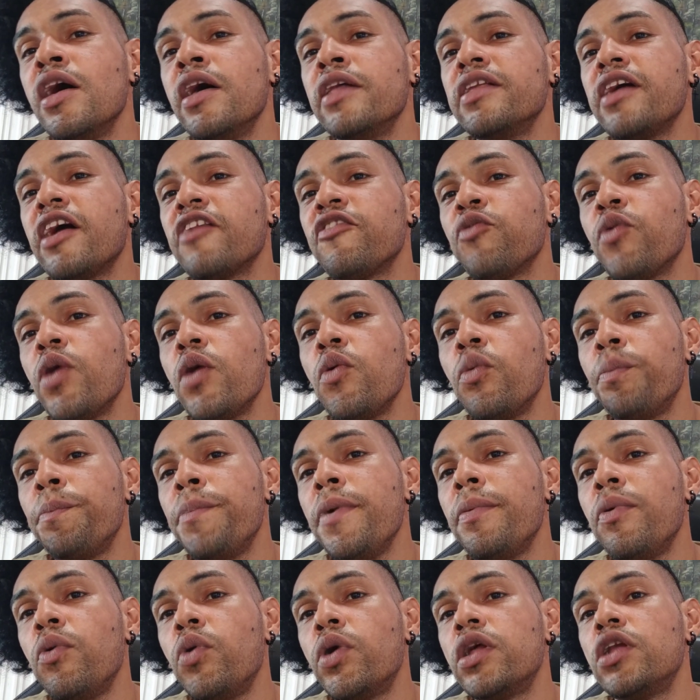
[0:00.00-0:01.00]
That's why
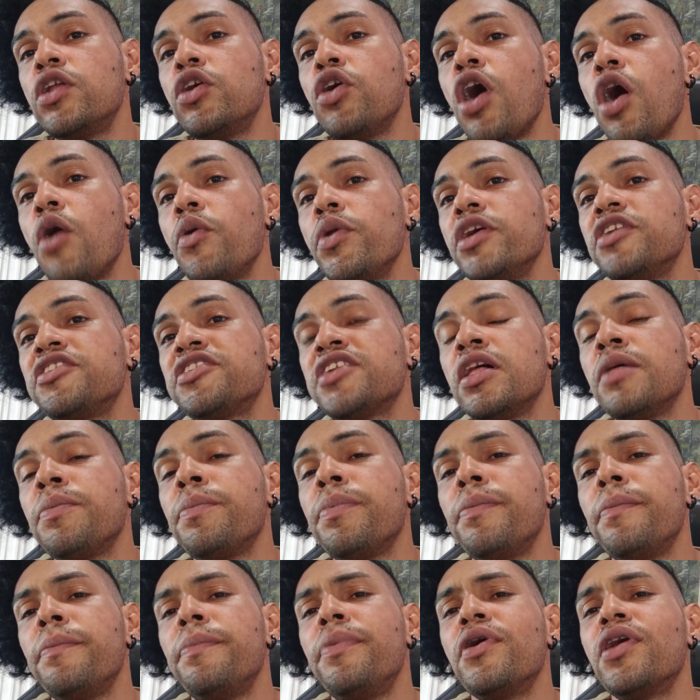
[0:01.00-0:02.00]
people want to know how they still
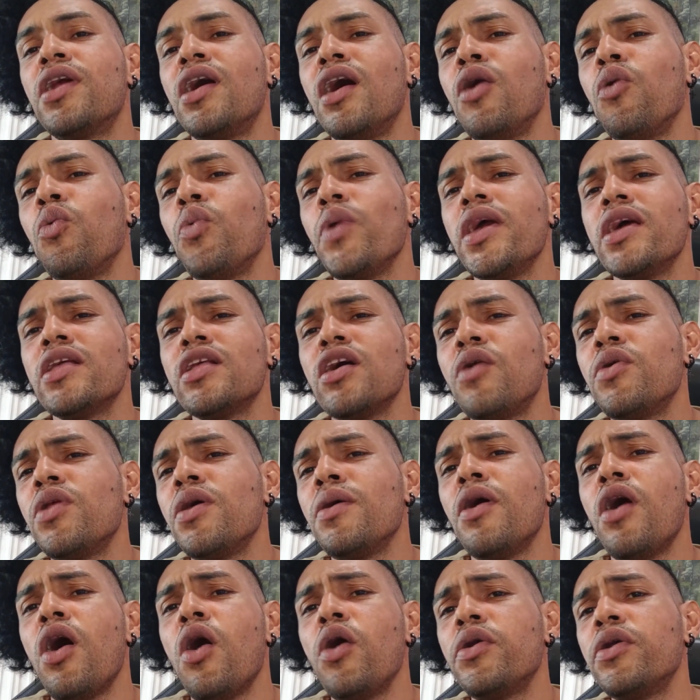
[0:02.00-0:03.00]
put on weight, how
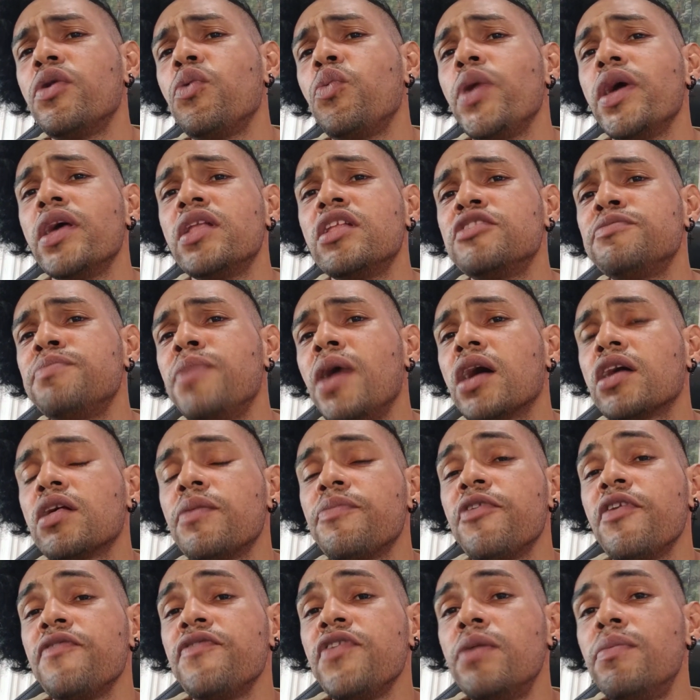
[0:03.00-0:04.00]
the weight is back
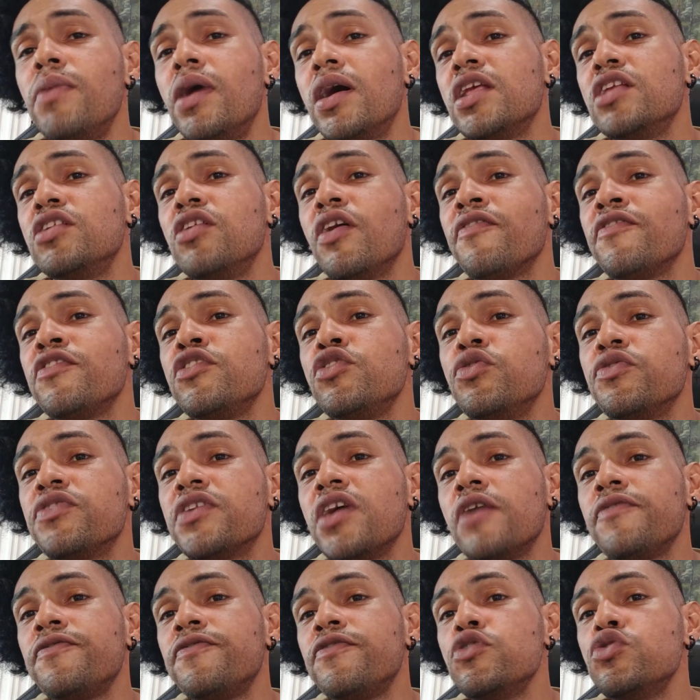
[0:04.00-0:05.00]
up. So if your body doesn't use
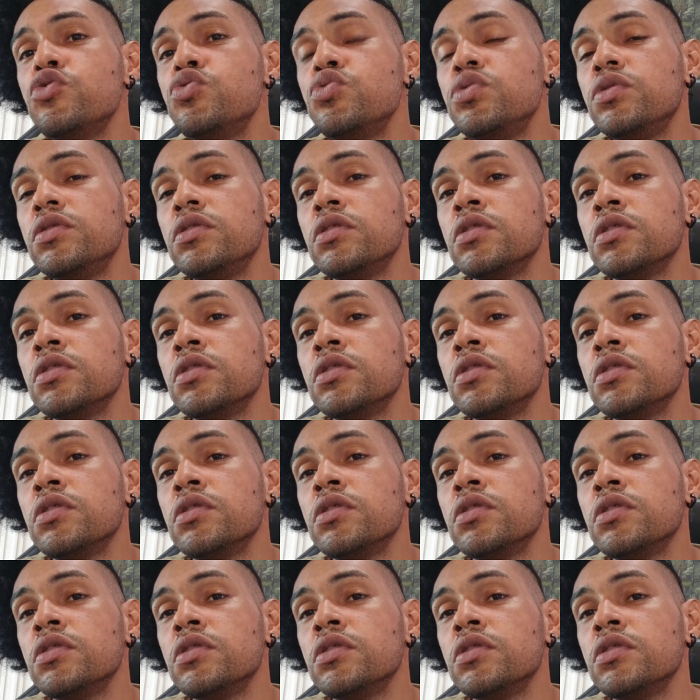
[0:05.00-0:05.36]
that food